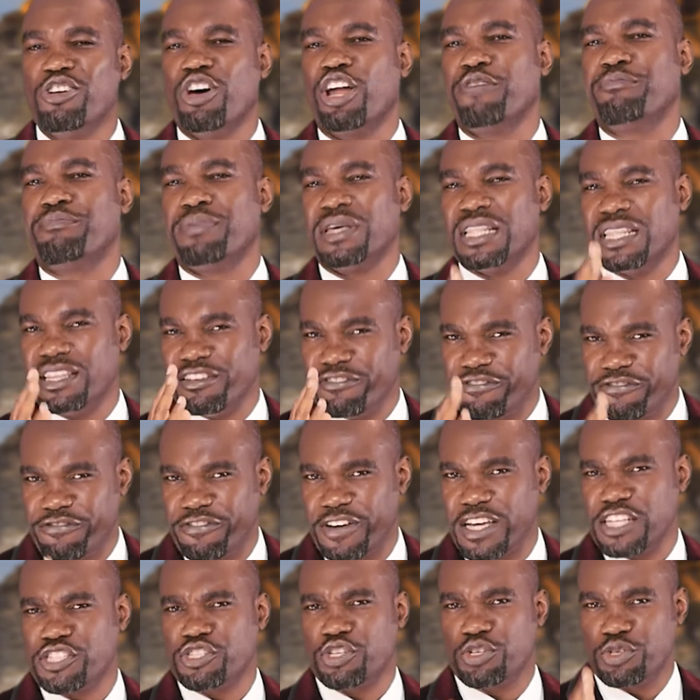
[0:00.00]
not be the
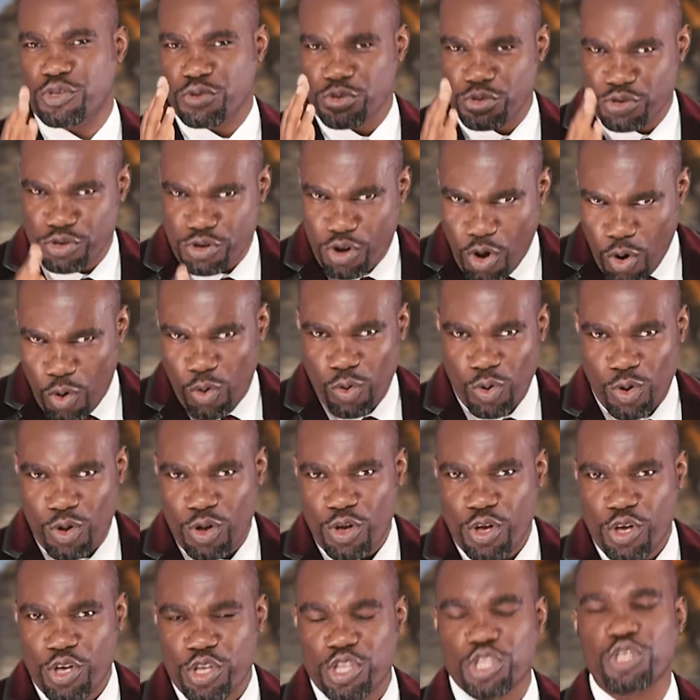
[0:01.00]
first to know.
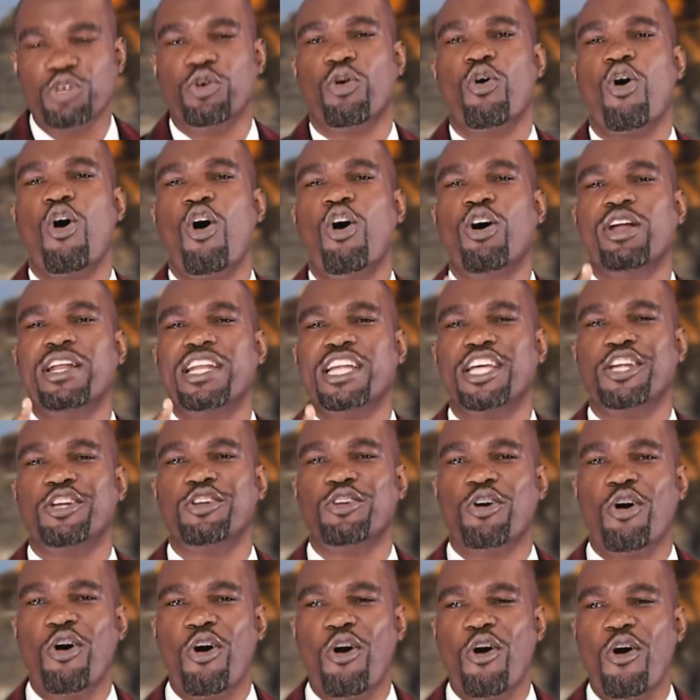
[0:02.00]
You only
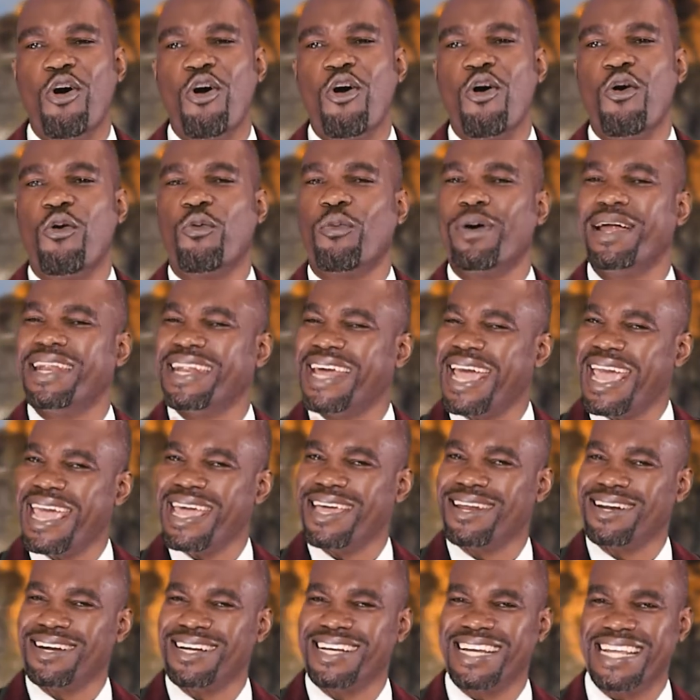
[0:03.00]
know when
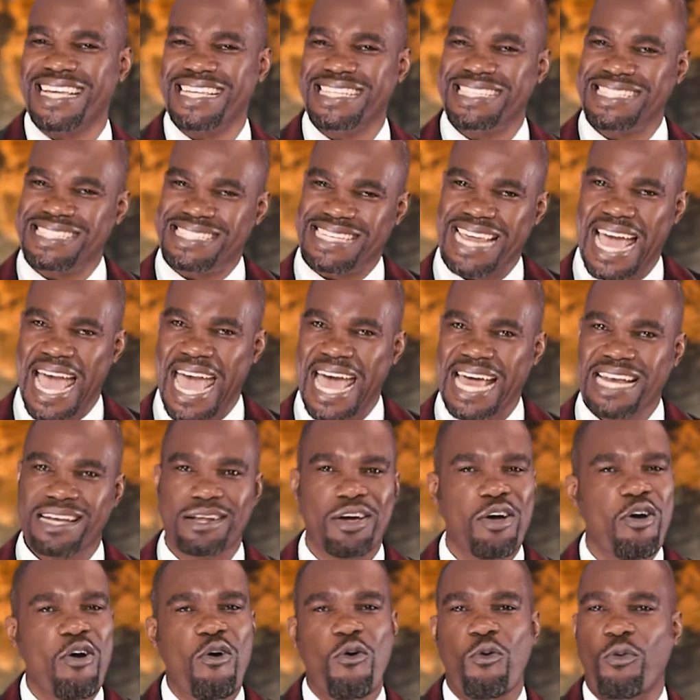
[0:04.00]
Aaron is
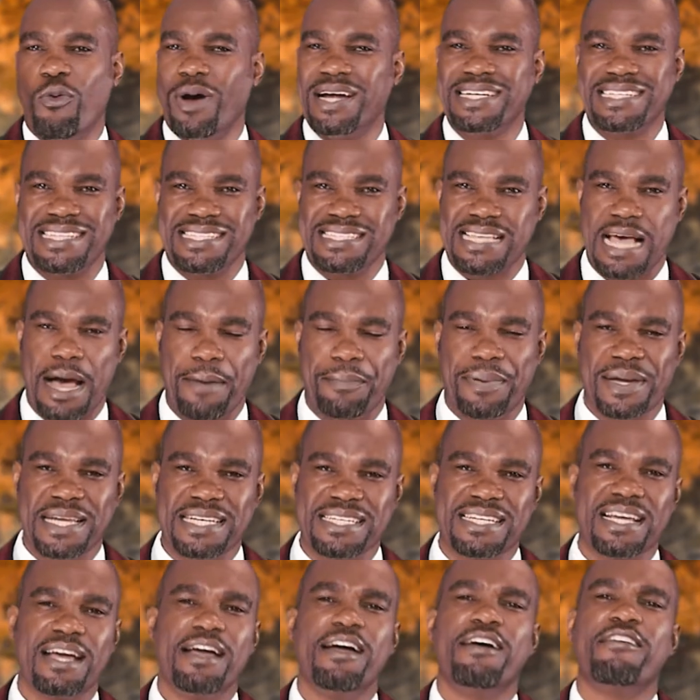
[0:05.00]
dead, what has
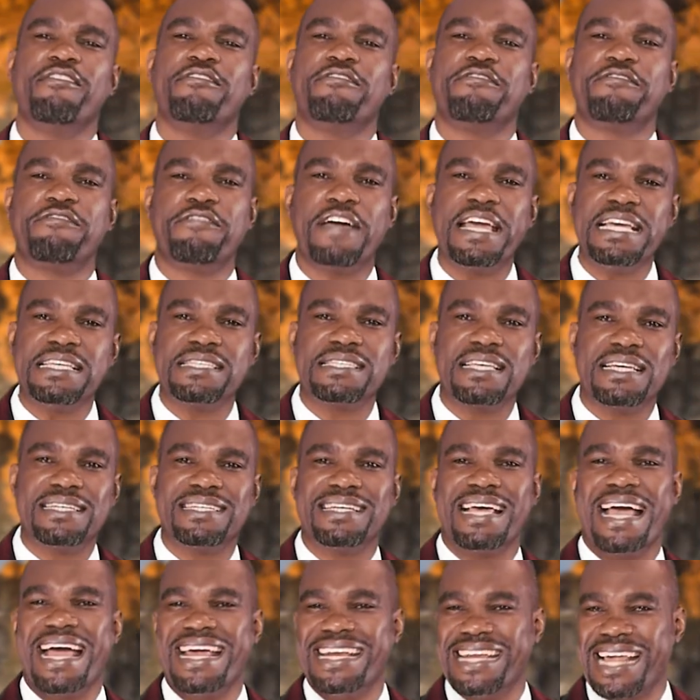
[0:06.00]
happened? Face
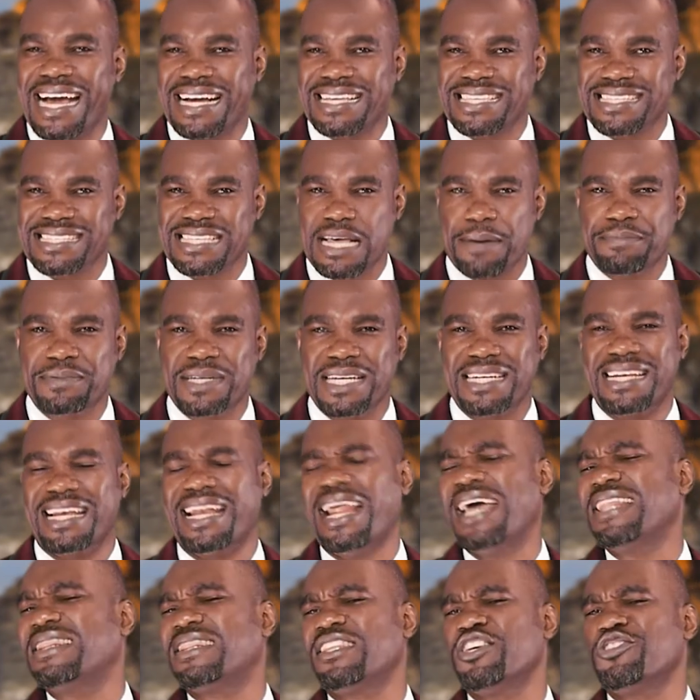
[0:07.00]
it and accept it.
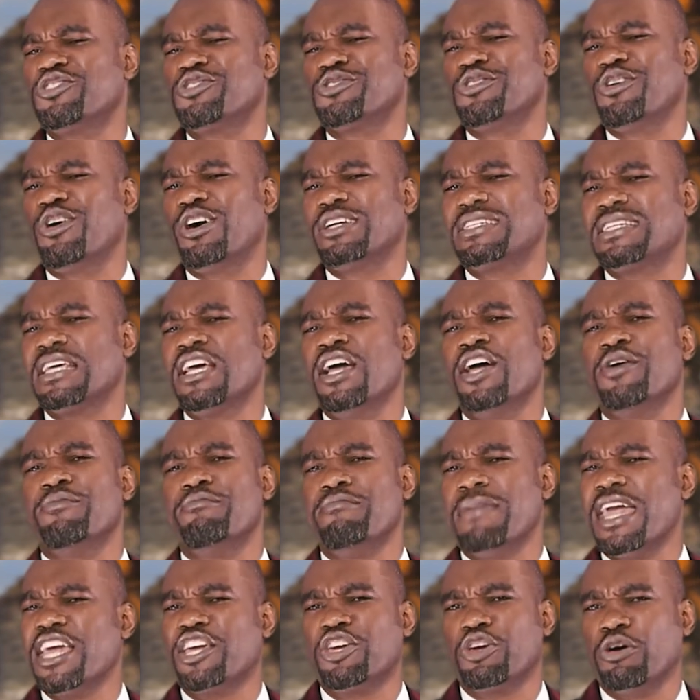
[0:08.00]
Let this not
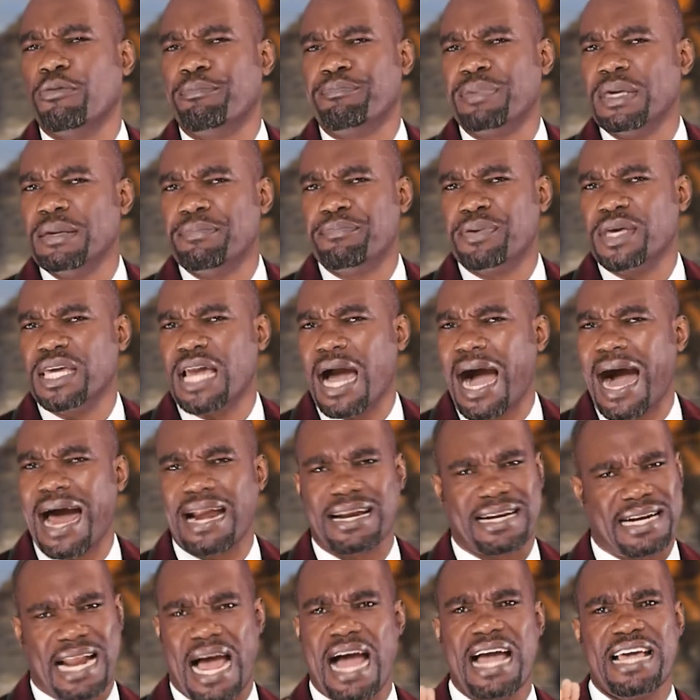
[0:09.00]
make your BP
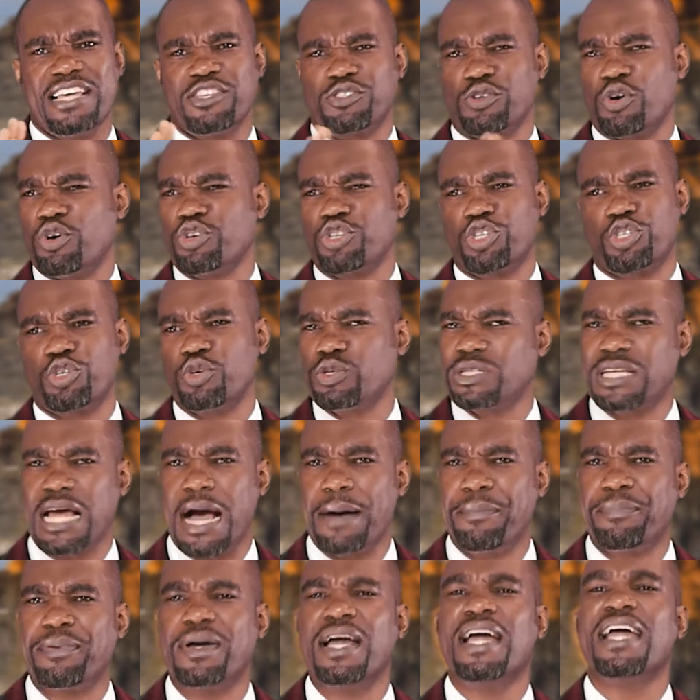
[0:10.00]
rise or shoot
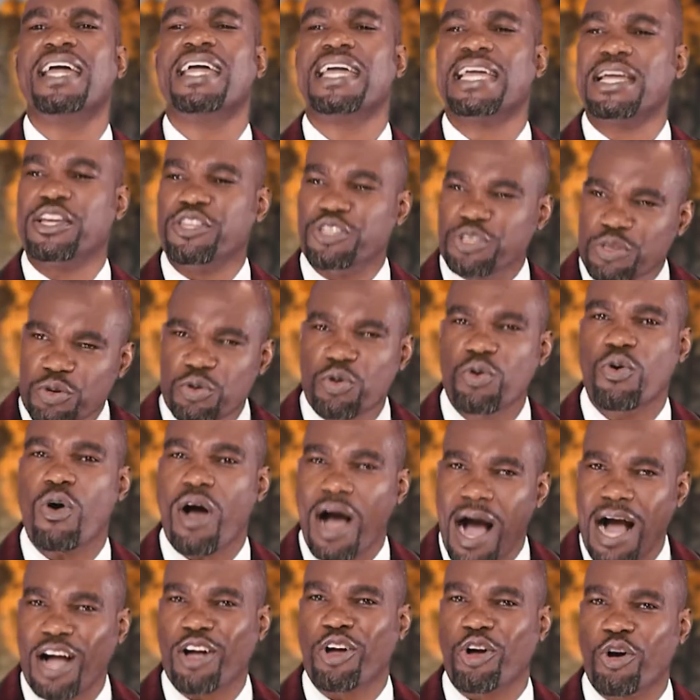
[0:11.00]
up.
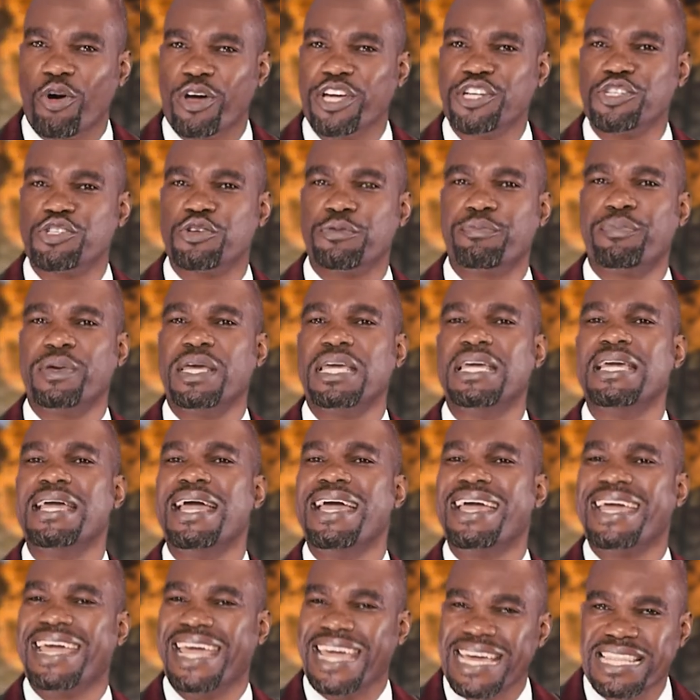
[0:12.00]
You are going to
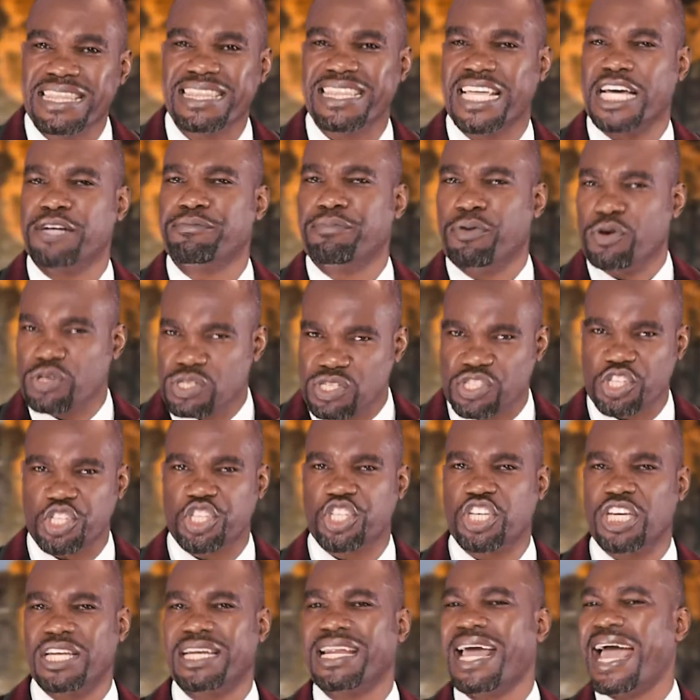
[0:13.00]
be in that
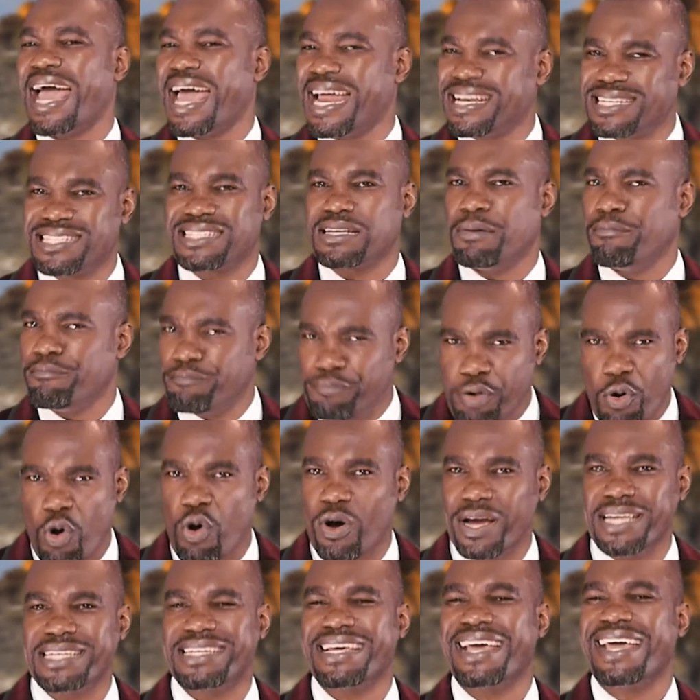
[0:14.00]
position at some
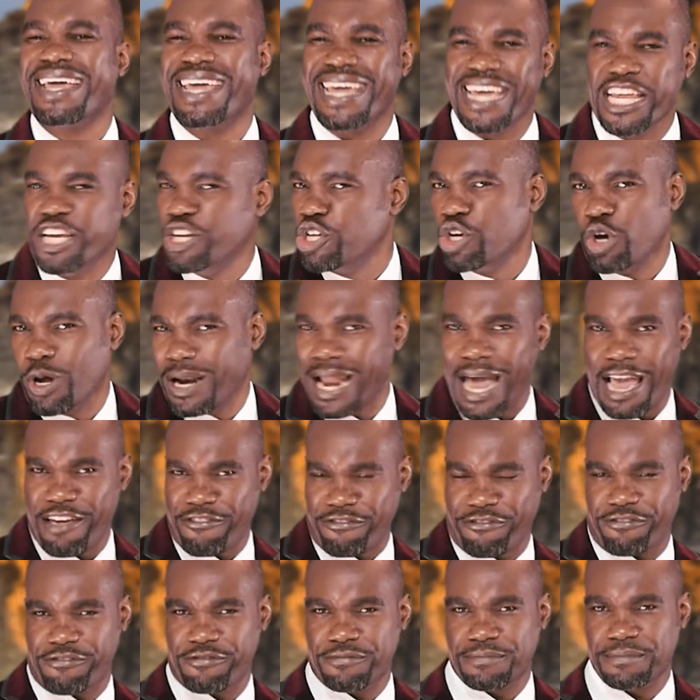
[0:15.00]
point in your
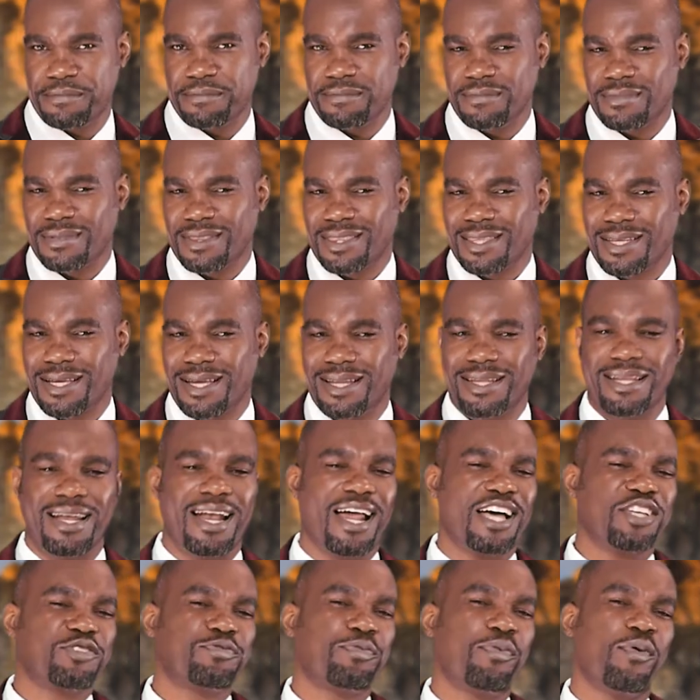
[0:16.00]
life. The
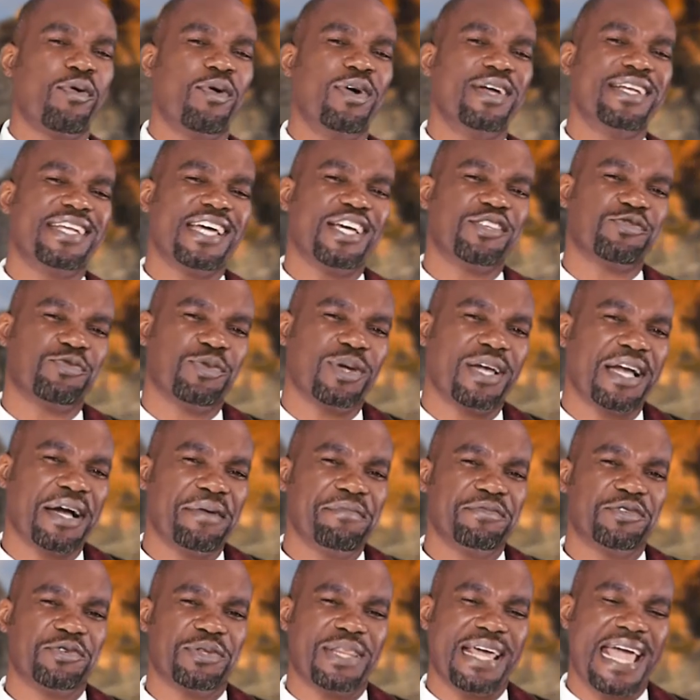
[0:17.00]
last point as we
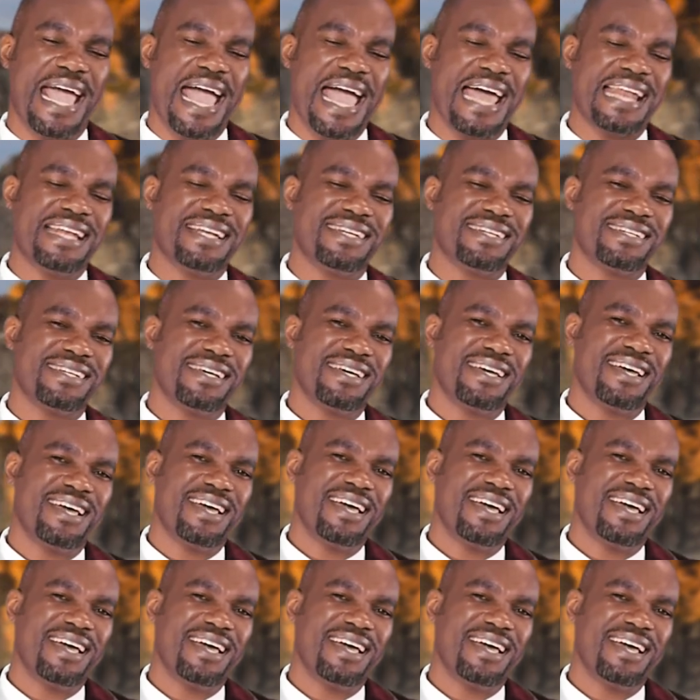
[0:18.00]
come to the end.